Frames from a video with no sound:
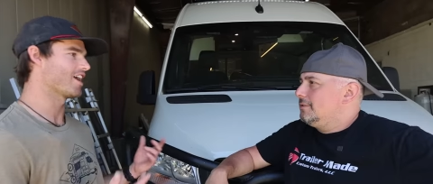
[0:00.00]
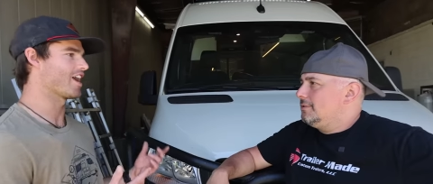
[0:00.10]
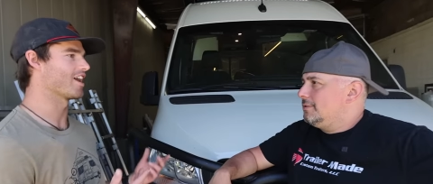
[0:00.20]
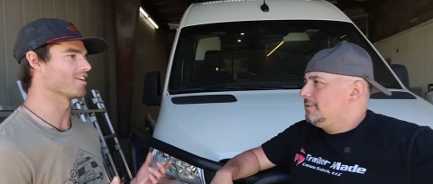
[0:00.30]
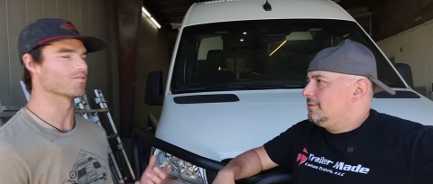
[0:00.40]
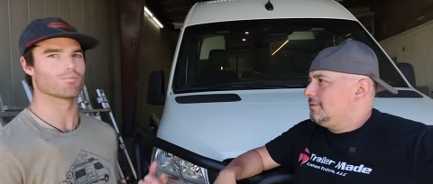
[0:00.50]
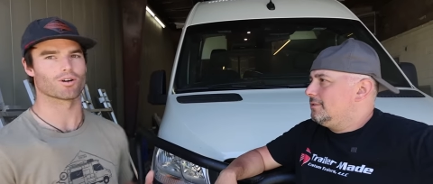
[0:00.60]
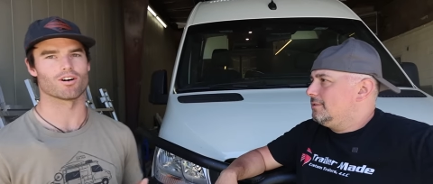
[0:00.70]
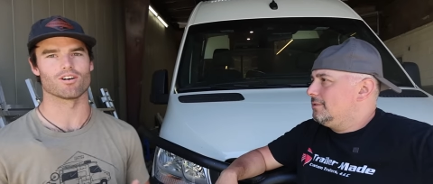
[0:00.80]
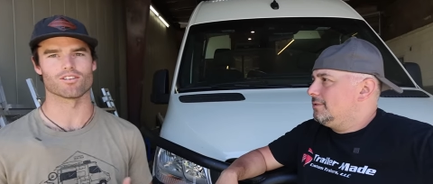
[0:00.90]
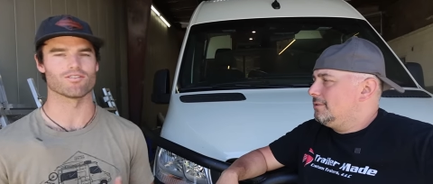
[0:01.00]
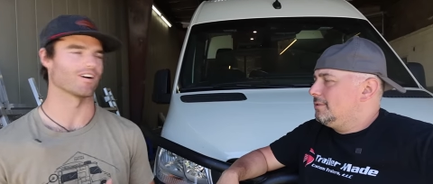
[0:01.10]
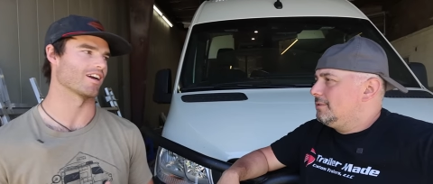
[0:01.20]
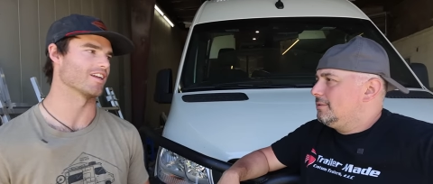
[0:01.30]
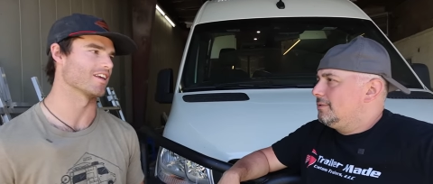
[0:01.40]
Speaker 1: and put all the
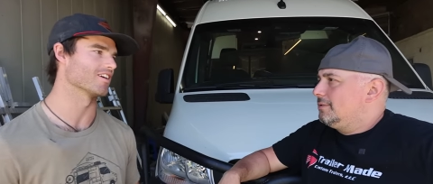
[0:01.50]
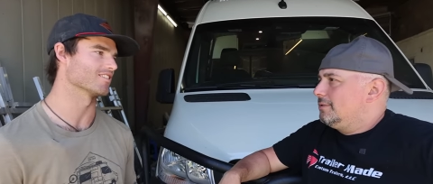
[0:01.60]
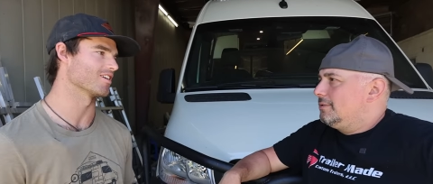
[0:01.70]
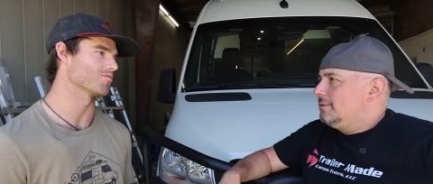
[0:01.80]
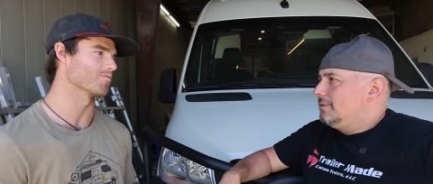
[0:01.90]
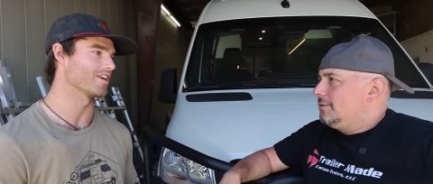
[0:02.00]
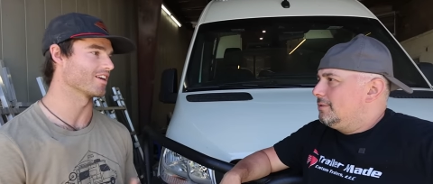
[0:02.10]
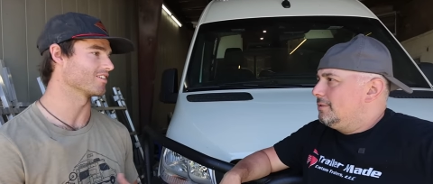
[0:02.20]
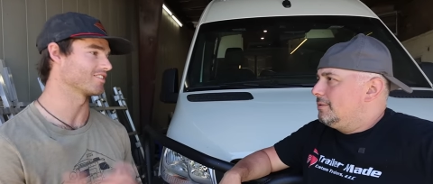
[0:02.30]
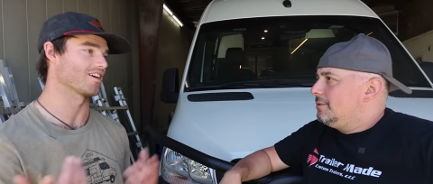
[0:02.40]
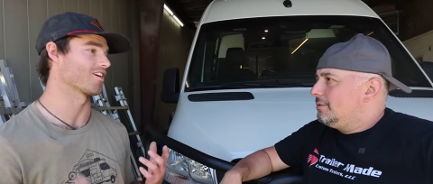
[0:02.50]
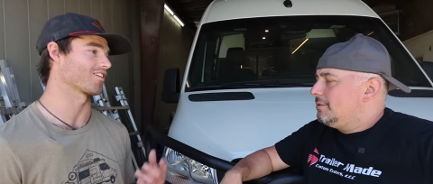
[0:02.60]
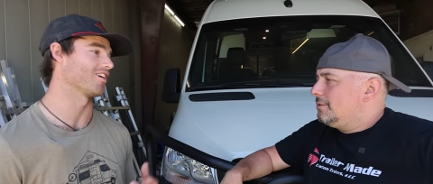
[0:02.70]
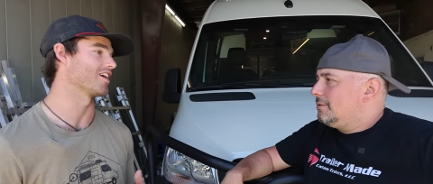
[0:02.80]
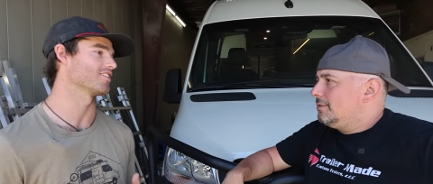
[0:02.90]
fun ideas that we see our
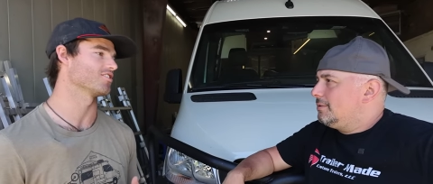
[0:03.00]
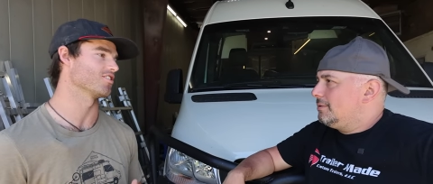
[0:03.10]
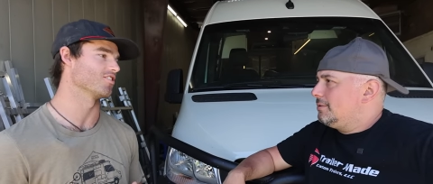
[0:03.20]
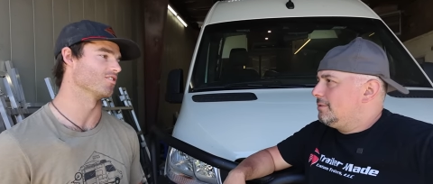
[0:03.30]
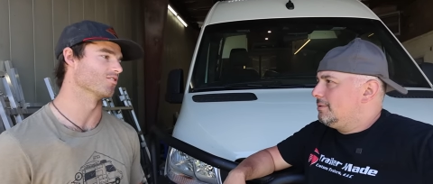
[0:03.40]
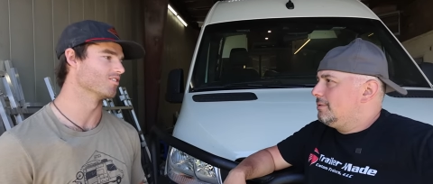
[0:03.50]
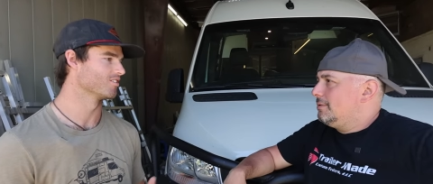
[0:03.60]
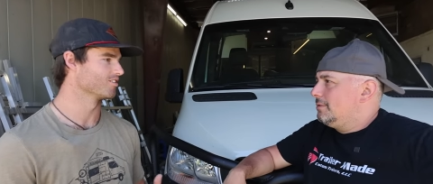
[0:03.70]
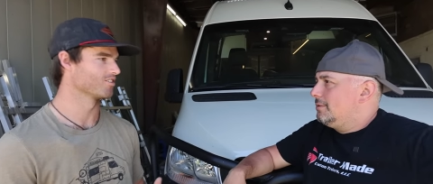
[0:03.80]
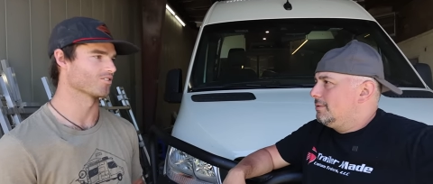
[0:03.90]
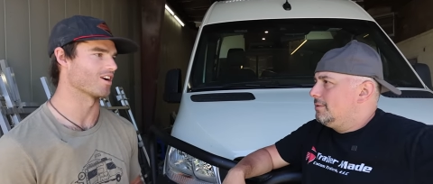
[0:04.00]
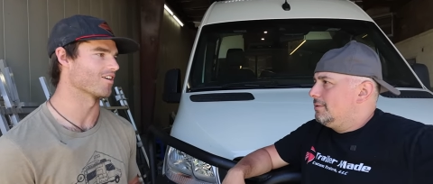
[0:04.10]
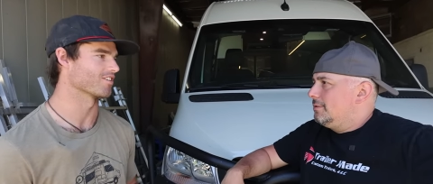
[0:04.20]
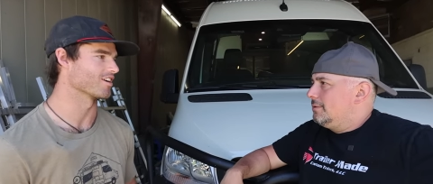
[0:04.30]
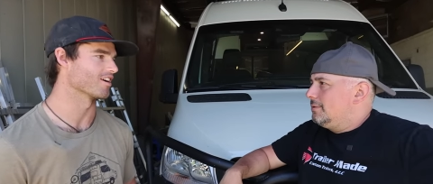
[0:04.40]
clients do
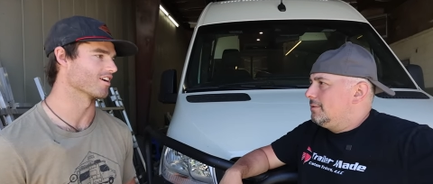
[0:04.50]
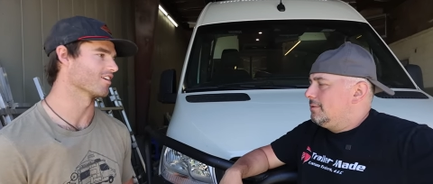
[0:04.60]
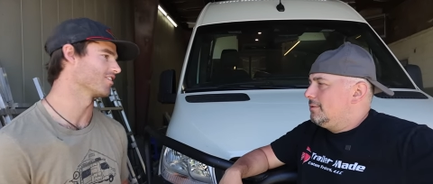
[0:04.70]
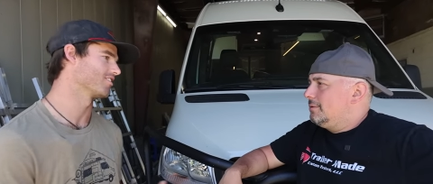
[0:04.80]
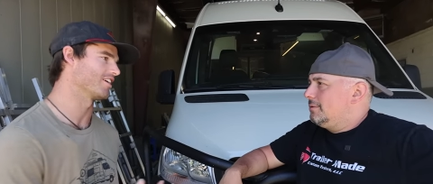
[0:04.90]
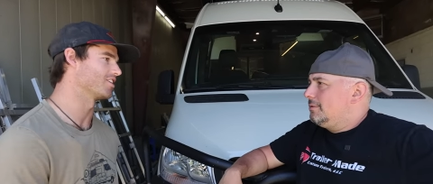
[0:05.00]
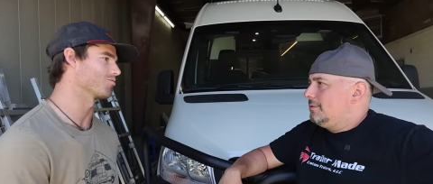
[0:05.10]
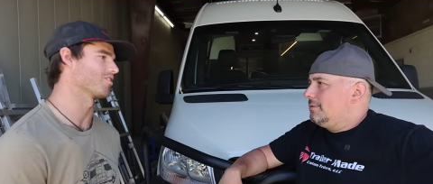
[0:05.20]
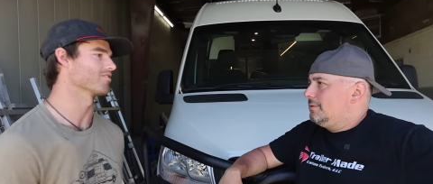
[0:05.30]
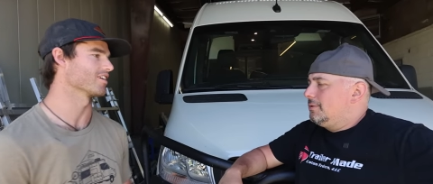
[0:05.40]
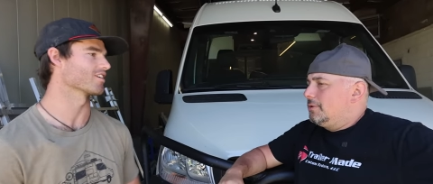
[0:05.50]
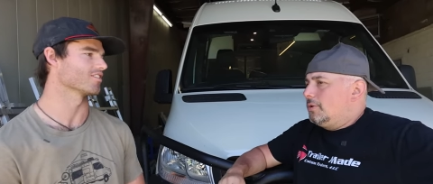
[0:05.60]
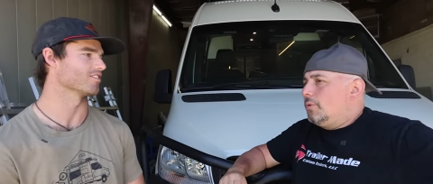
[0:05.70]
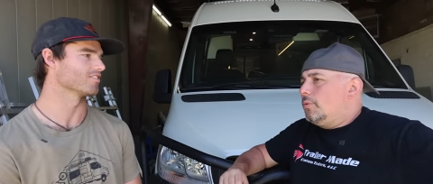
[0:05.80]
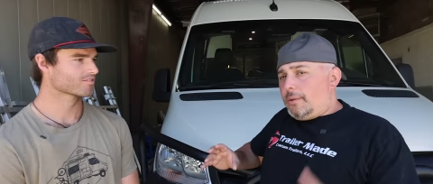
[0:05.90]
throughout the year into one
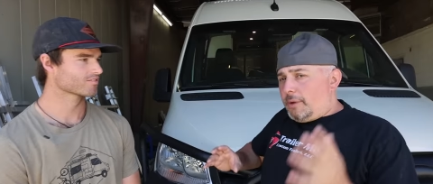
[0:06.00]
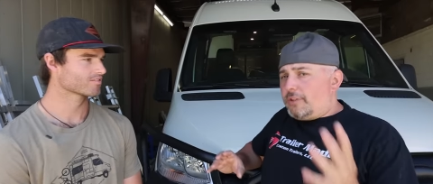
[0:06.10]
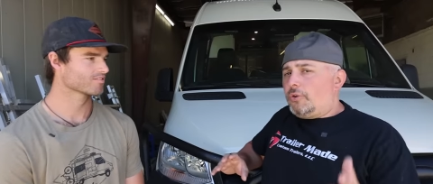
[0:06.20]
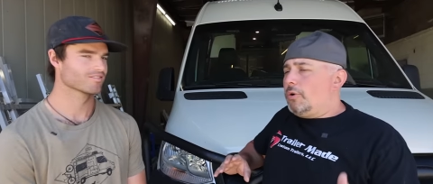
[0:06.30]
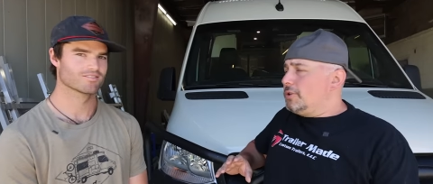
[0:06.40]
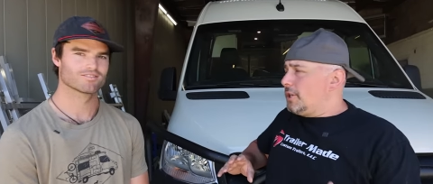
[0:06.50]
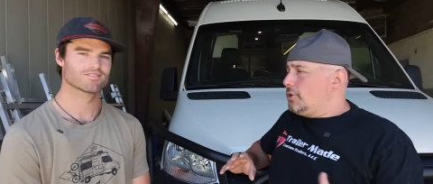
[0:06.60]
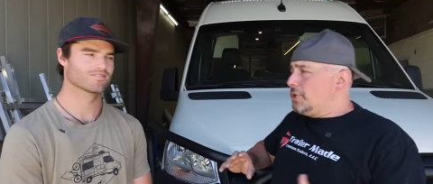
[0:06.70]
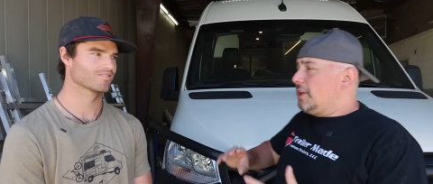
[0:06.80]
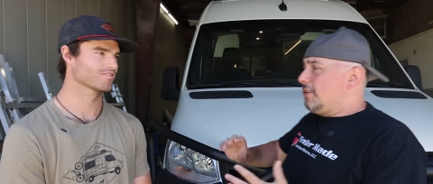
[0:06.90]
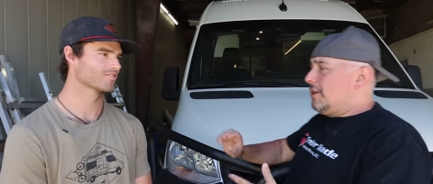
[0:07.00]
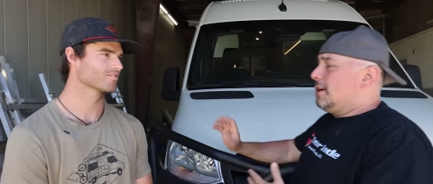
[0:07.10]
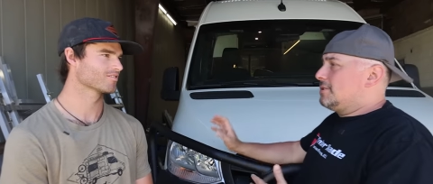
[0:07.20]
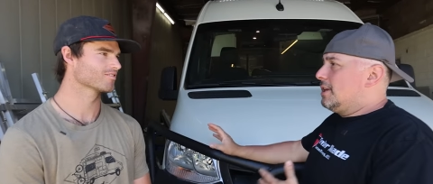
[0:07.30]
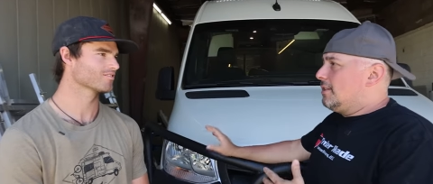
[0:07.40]
vehicle.
Speaker 2: In my tours, I usually get to the
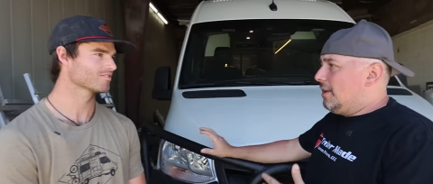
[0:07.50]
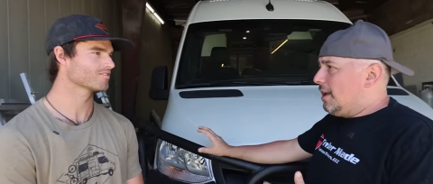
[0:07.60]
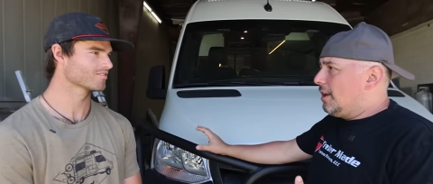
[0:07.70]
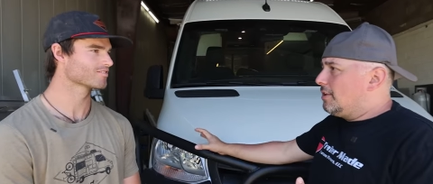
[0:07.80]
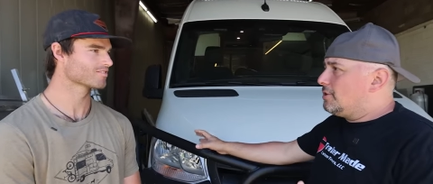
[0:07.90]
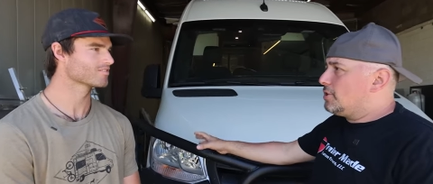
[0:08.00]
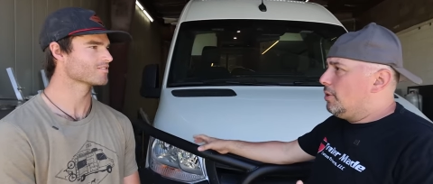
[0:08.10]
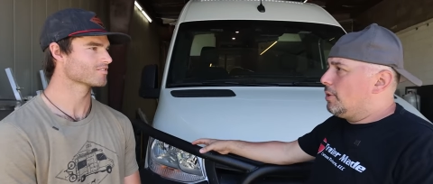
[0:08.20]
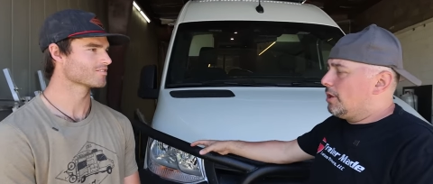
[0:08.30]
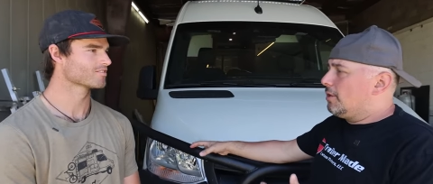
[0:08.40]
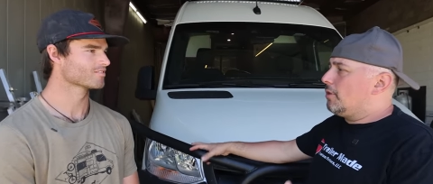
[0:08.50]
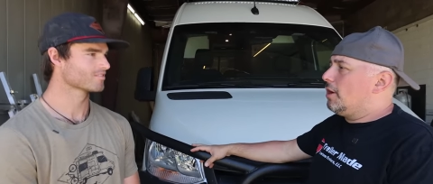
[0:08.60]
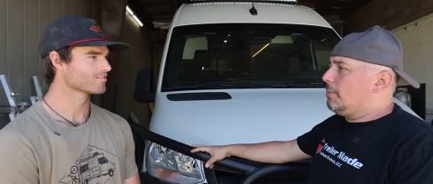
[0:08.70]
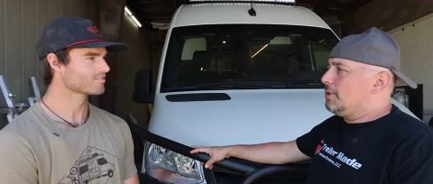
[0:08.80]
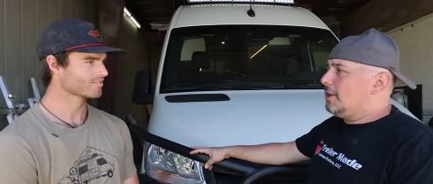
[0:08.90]
outside at the end, so we're going to
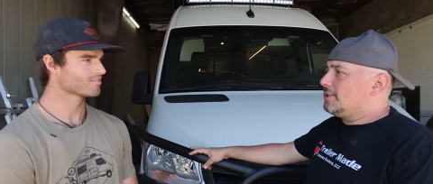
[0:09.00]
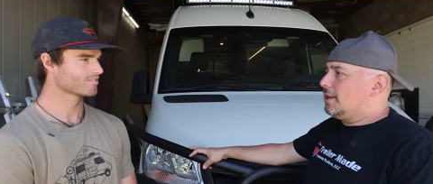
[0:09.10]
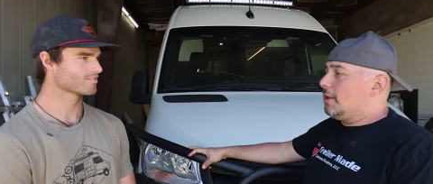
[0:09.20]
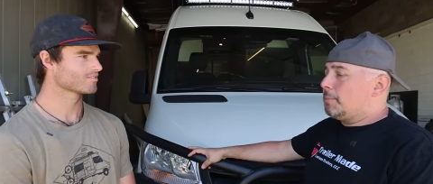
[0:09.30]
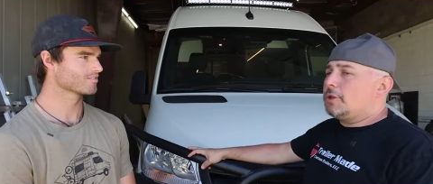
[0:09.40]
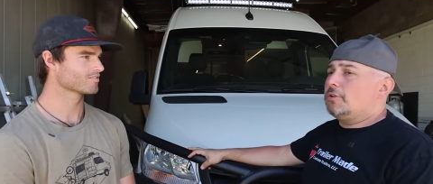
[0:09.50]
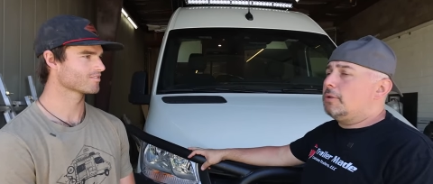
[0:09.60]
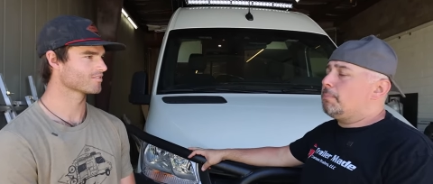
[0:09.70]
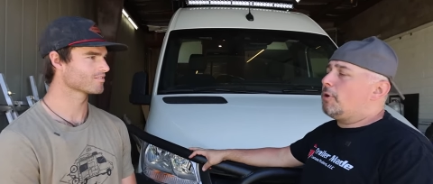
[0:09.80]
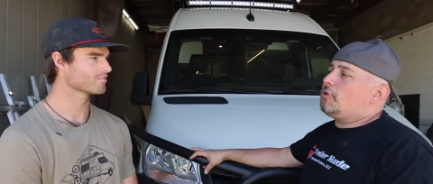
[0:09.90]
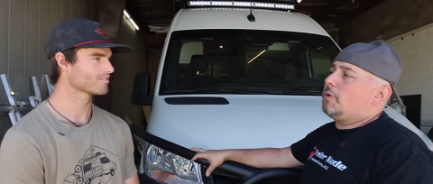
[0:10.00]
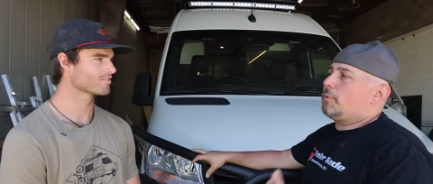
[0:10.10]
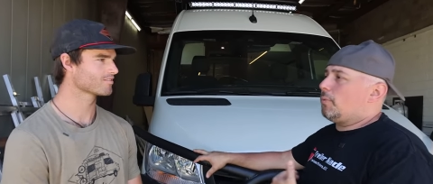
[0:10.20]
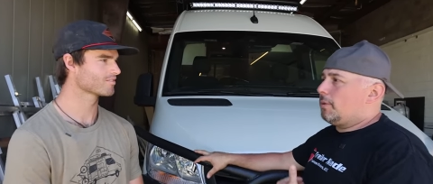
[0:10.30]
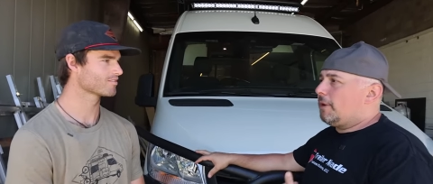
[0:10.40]
talk about the outside at the end, but you did partner up
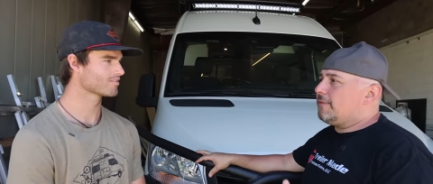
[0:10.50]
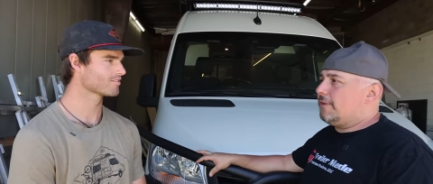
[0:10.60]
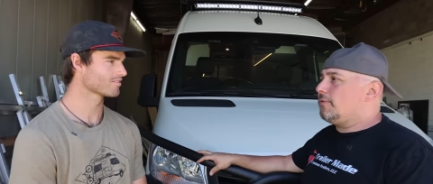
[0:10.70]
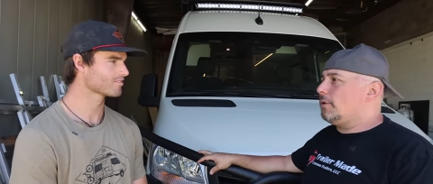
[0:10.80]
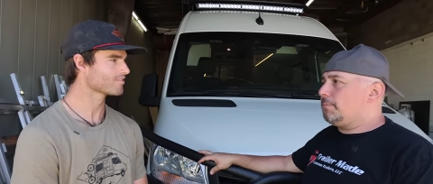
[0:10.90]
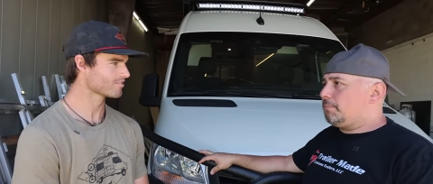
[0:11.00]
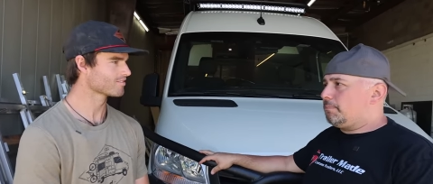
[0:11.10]
with one of my favorite